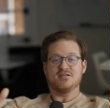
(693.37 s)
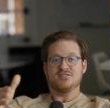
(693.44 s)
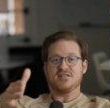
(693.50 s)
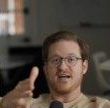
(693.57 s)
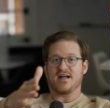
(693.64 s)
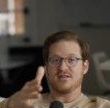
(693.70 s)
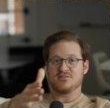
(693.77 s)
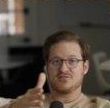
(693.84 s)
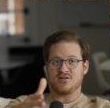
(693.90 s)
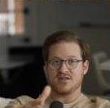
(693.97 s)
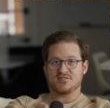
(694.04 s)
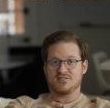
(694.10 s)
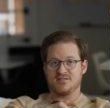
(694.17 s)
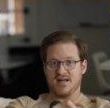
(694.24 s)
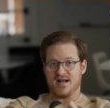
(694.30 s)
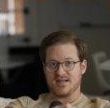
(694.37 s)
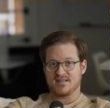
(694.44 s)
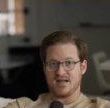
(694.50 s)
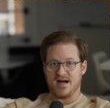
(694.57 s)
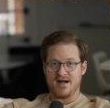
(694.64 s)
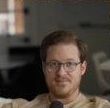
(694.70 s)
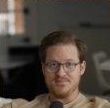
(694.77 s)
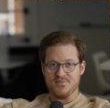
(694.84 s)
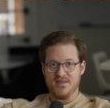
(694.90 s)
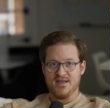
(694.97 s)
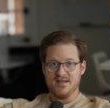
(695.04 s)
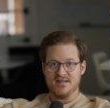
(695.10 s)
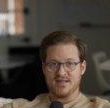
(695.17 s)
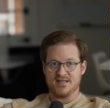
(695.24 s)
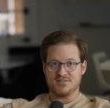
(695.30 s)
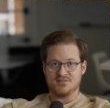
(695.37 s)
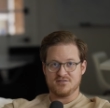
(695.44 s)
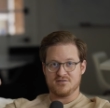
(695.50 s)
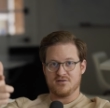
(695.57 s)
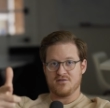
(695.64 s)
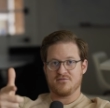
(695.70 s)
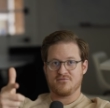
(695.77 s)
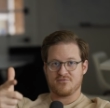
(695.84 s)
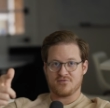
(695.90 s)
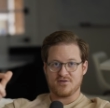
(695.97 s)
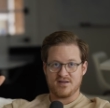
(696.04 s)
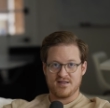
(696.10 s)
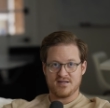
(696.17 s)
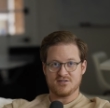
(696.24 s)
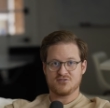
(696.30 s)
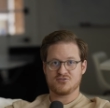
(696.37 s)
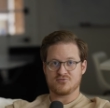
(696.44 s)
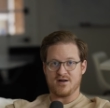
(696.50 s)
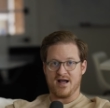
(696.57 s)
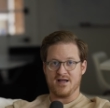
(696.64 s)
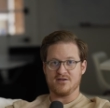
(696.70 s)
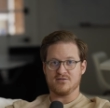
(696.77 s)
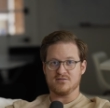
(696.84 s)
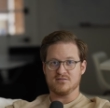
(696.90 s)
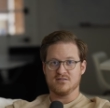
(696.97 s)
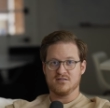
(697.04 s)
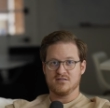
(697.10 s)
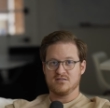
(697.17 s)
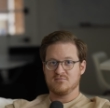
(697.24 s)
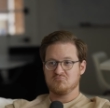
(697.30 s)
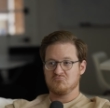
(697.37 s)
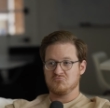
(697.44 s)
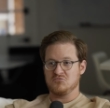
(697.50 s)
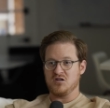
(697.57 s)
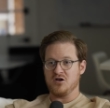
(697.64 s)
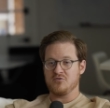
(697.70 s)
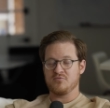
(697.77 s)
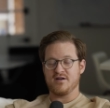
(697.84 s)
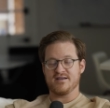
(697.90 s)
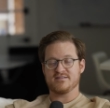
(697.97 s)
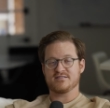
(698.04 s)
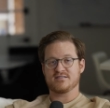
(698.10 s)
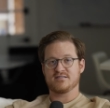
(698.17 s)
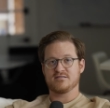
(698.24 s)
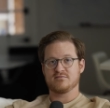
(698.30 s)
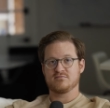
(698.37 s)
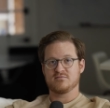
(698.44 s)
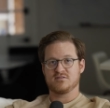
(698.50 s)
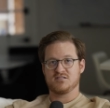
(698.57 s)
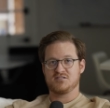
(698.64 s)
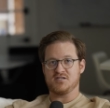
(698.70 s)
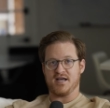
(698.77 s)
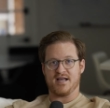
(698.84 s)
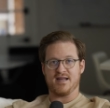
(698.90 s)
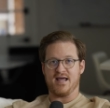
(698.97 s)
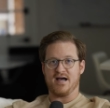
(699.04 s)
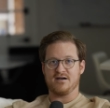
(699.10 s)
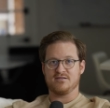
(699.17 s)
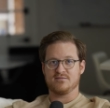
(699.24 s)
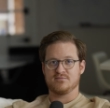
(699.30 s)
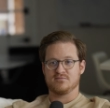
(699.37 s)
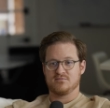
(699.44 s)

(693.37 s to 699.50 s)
Check out structure.com, get your free trial, no risk. Just check it out.